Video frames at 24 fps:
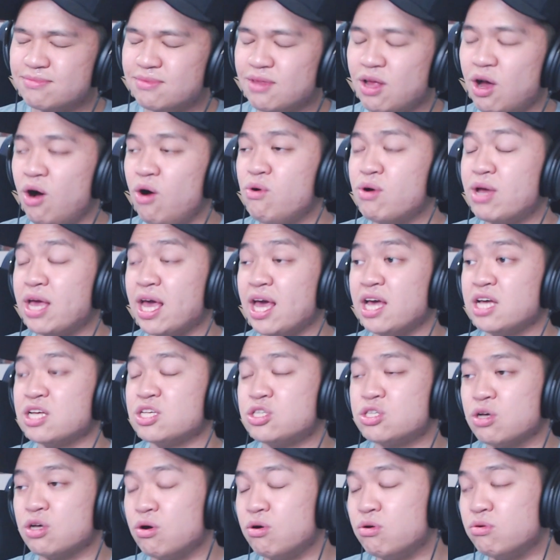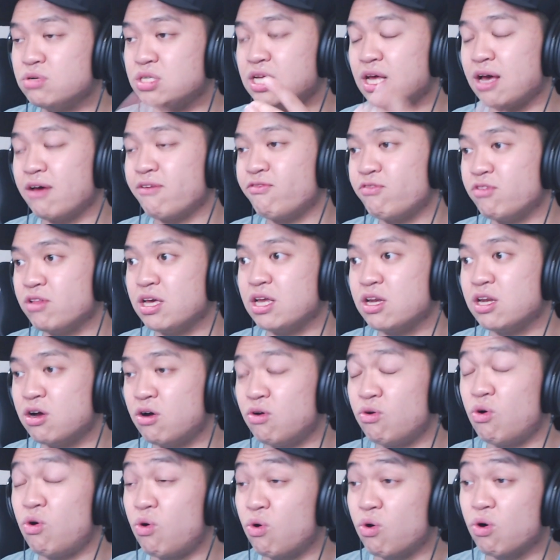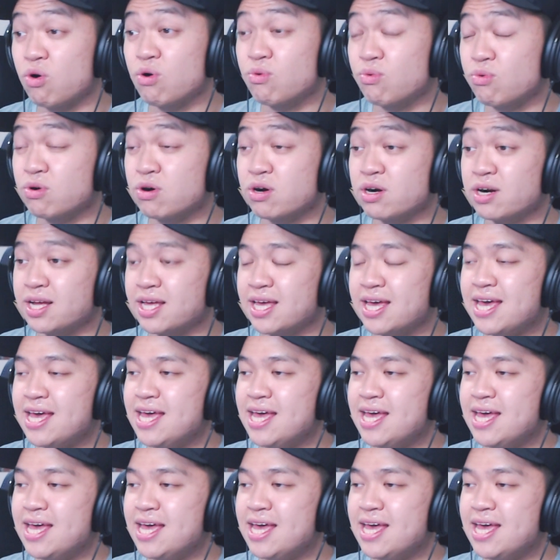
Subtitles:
Okay, so definitely no horn work